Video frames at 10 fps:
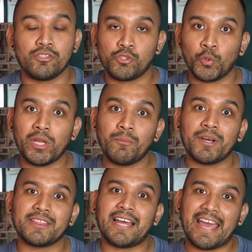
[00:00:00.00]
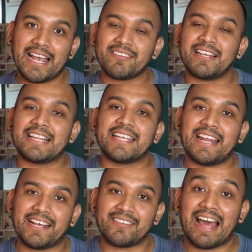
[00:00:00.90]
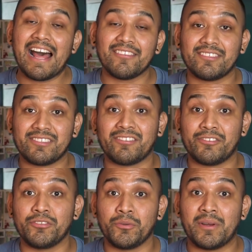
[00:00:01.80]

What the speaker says: doing what the X and Latinx asks us to do,